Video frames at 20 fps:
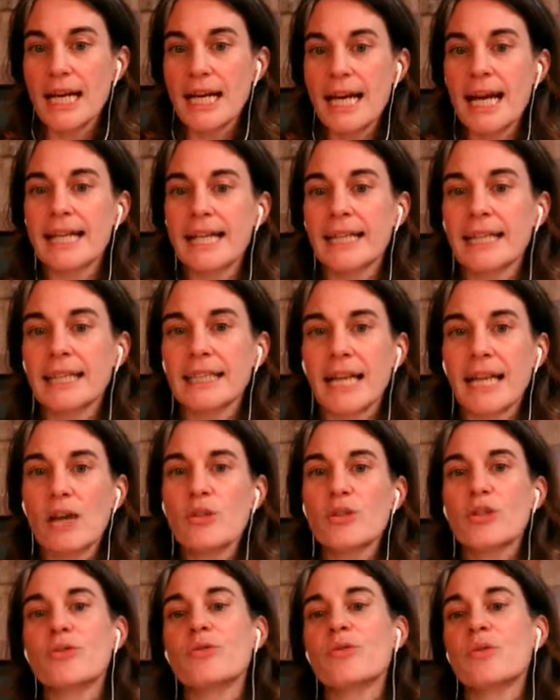and it
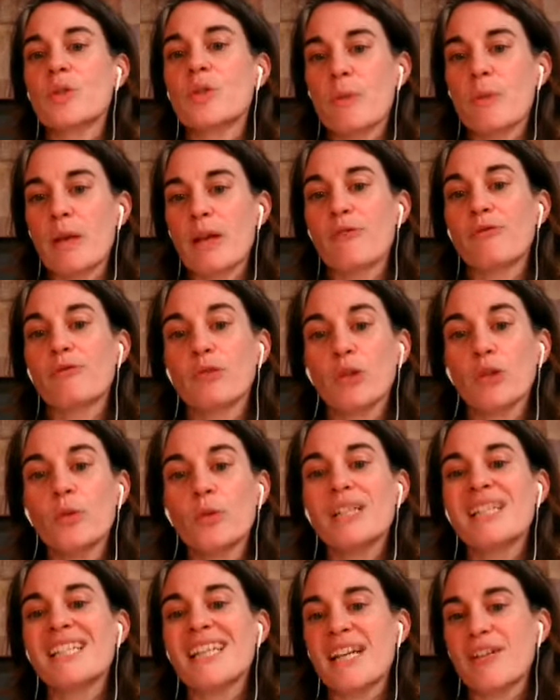allows you to speak
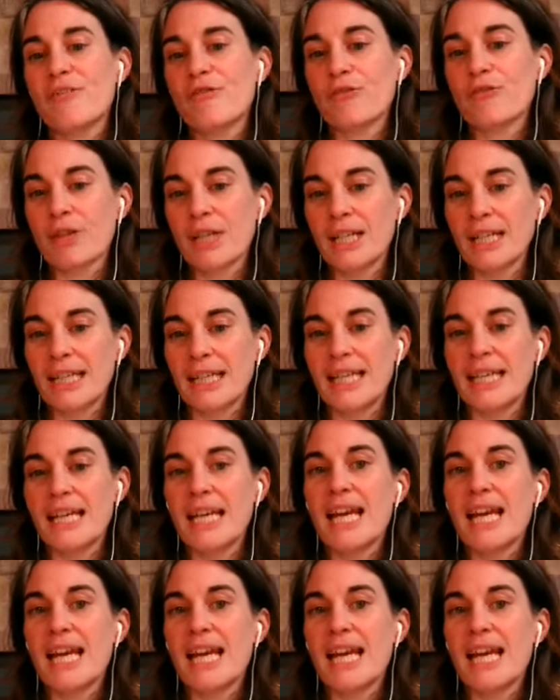fluid and freely.